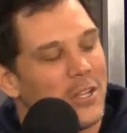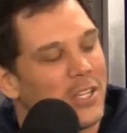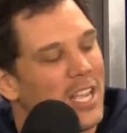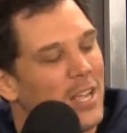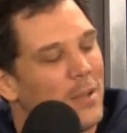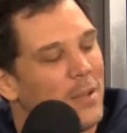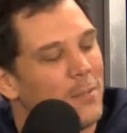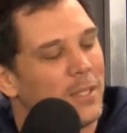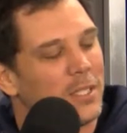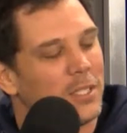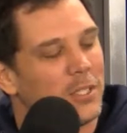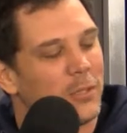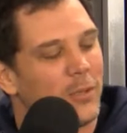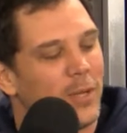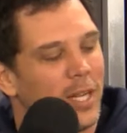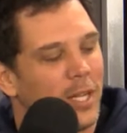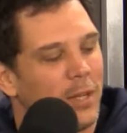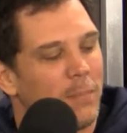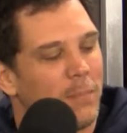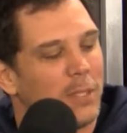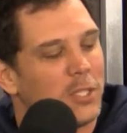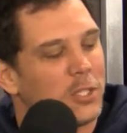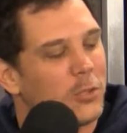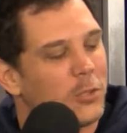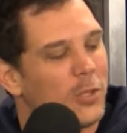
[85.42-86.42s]
Mr. Eng,
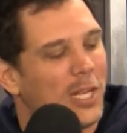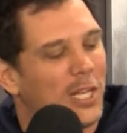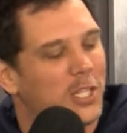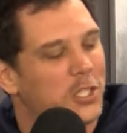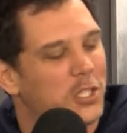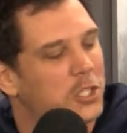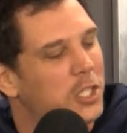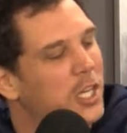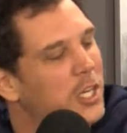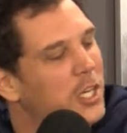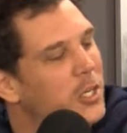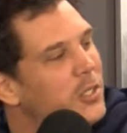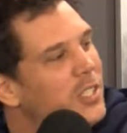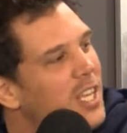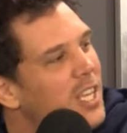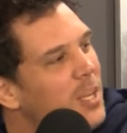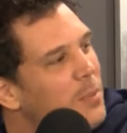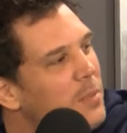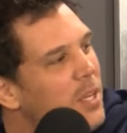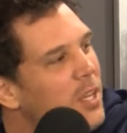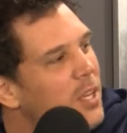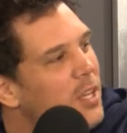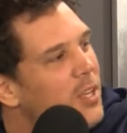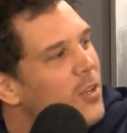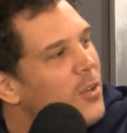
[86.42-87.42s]
Mr. English, can you tell
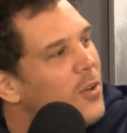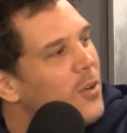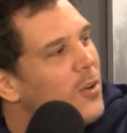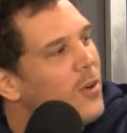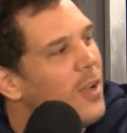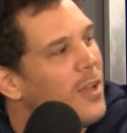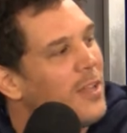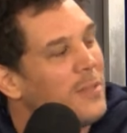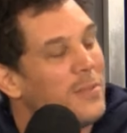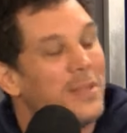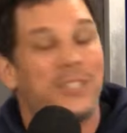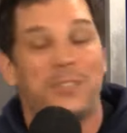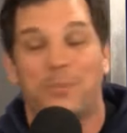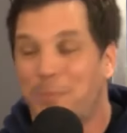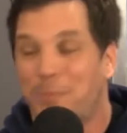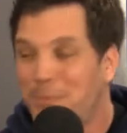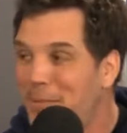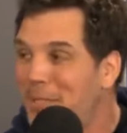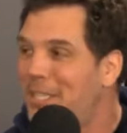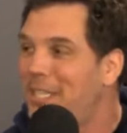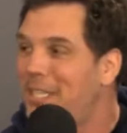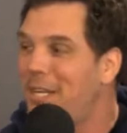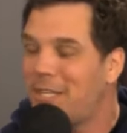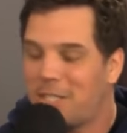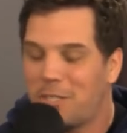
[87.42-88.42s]
me your Mr.
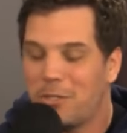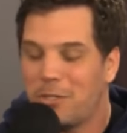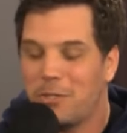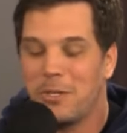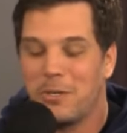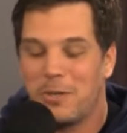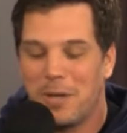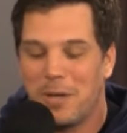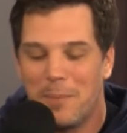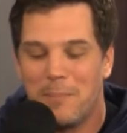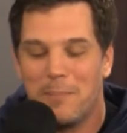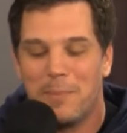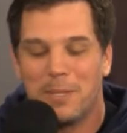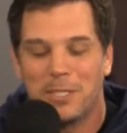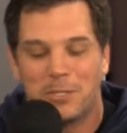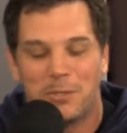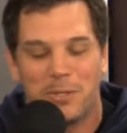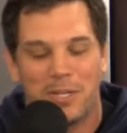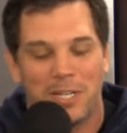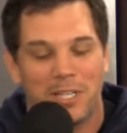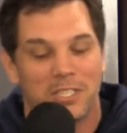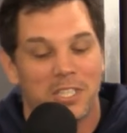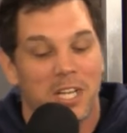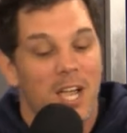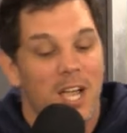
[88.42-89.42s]
That's Mr. your English. name, Mr.
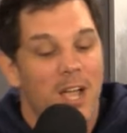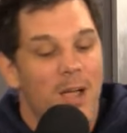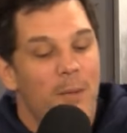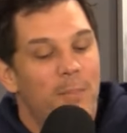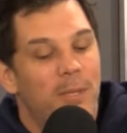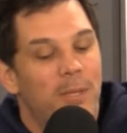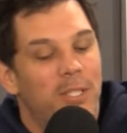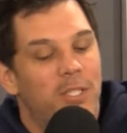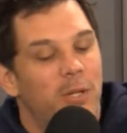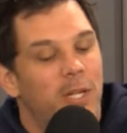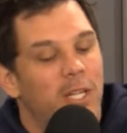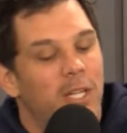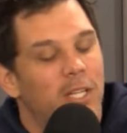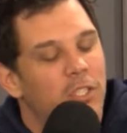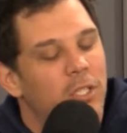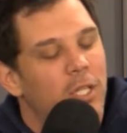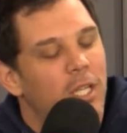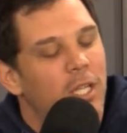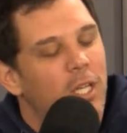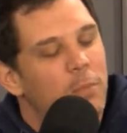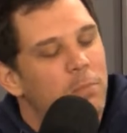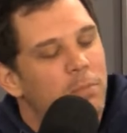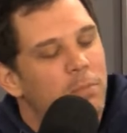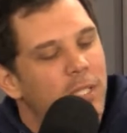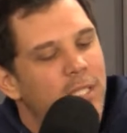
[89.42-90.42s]
English. Mr. English. Mr. English,
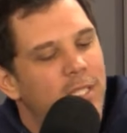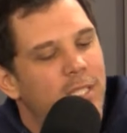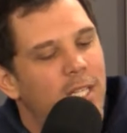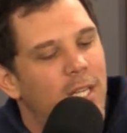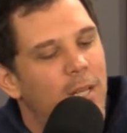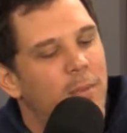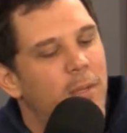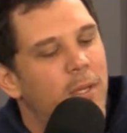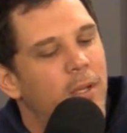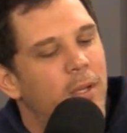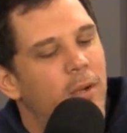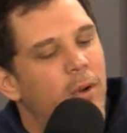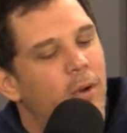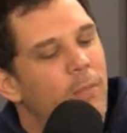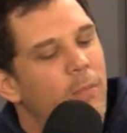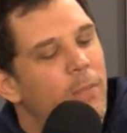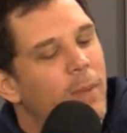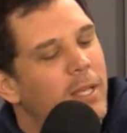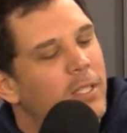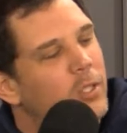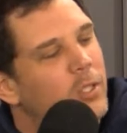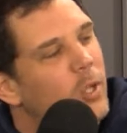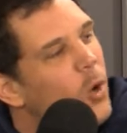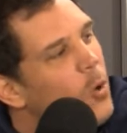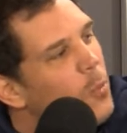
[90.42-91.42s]
can you please tell me your
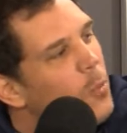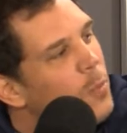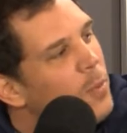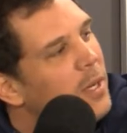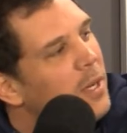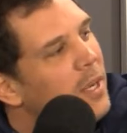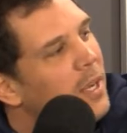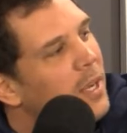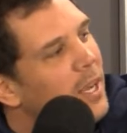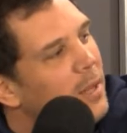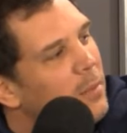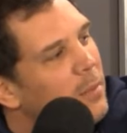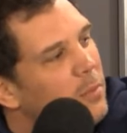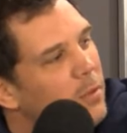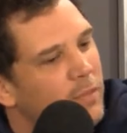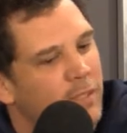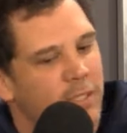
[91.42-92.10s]
best opening in movies?